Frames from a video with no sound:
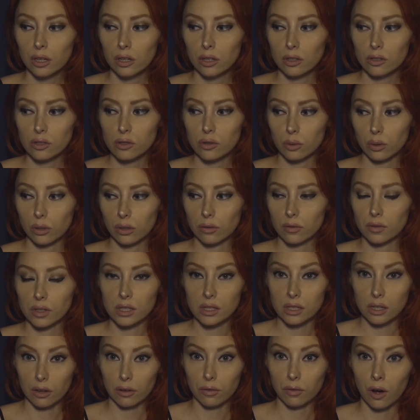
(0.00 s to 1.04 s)
sort of a
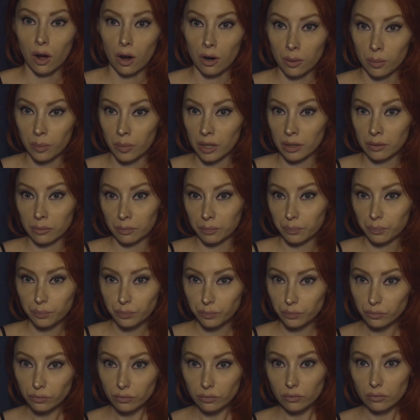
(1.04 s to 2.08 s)
self-harming,
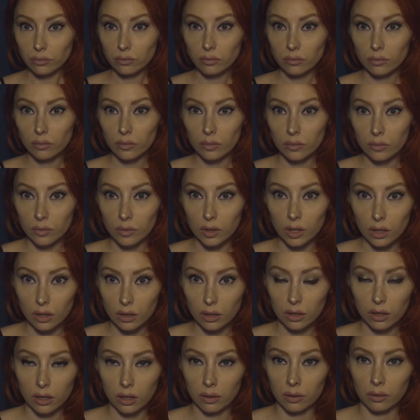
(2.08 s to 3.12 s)

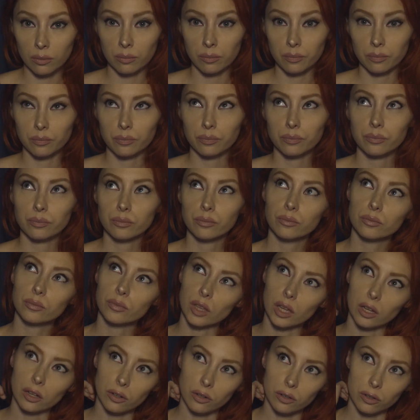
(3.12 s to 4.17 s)
I
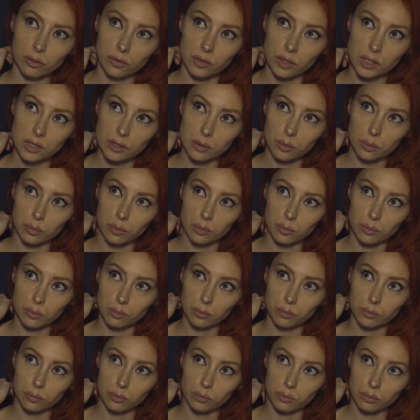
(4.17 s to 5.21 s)
don't know if it's a
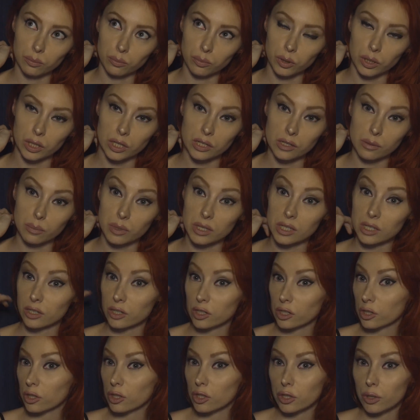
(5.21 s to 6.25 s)

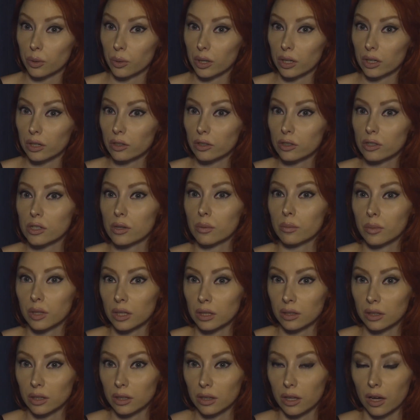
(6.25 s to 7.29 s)
predisposition to it or something
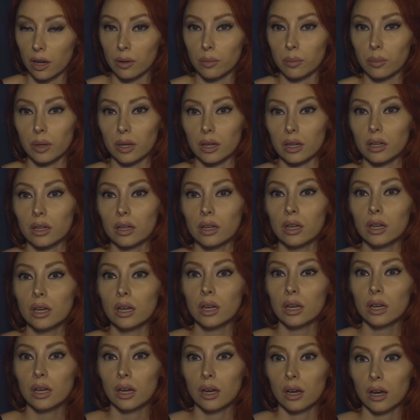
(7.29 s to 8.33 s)
like that, but
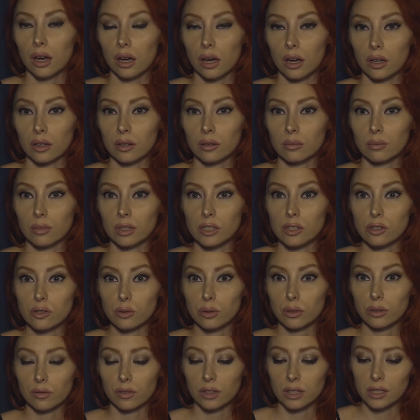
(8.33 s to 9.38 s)
It's
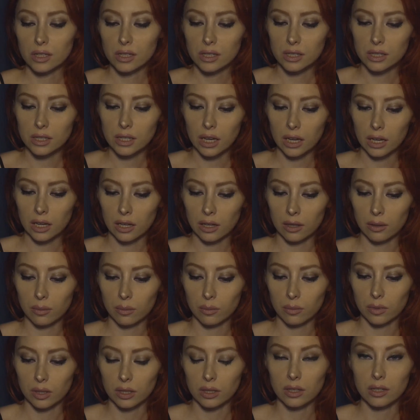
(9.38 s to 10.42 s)
sort of the
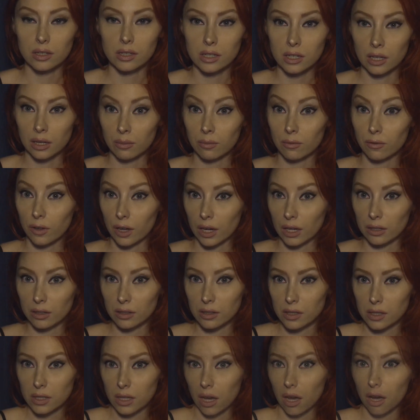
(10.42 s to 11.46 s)
same, in the same vein
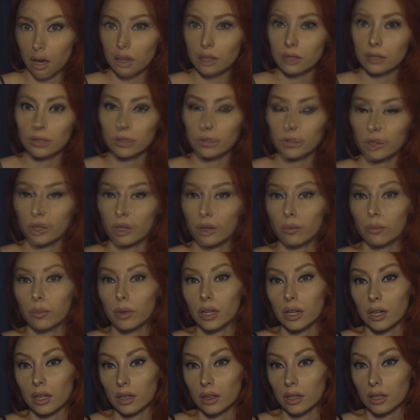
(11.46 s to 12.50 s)
as that. It's sort of,
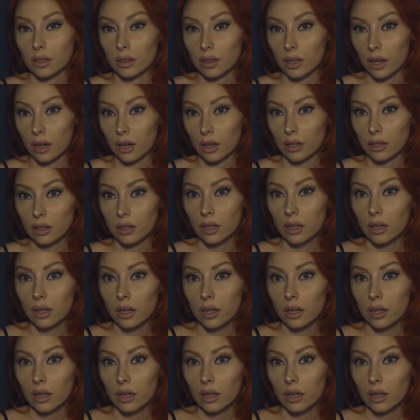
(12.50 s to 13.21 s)
but I think that